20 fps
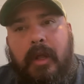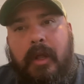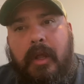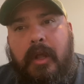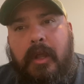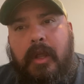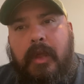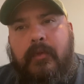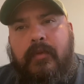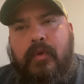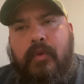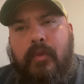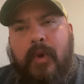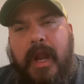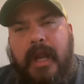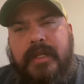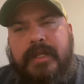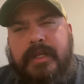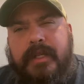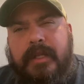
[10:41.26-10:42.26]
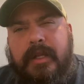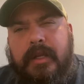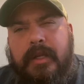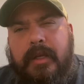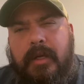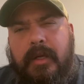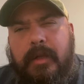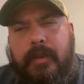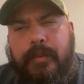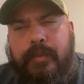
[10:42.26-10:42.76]
if you watch
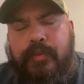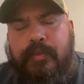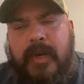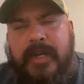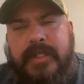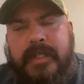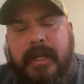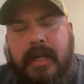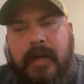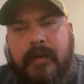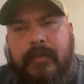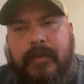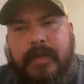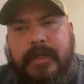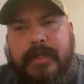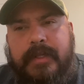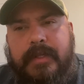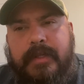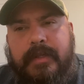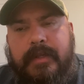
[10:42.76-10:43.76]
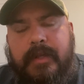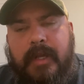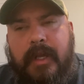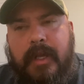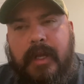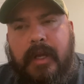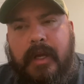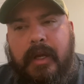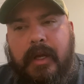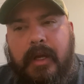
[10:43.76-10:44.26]
the press conference,
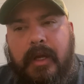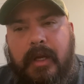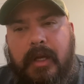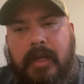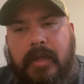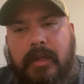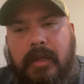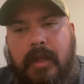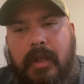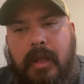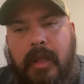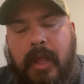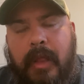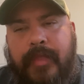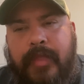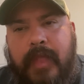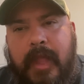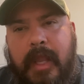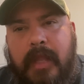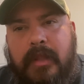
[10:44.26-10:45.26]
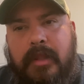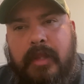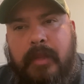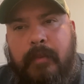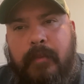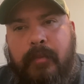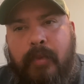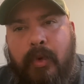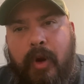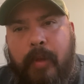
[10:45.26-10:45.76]
uh, I think the
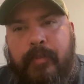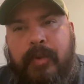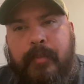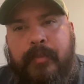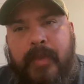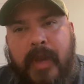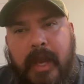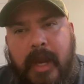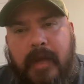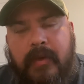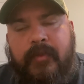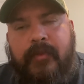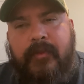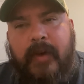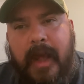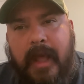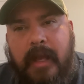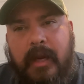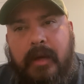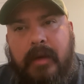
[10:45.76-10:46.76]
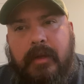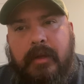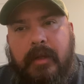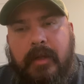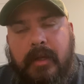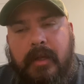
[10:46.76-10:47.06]
more prepared fighter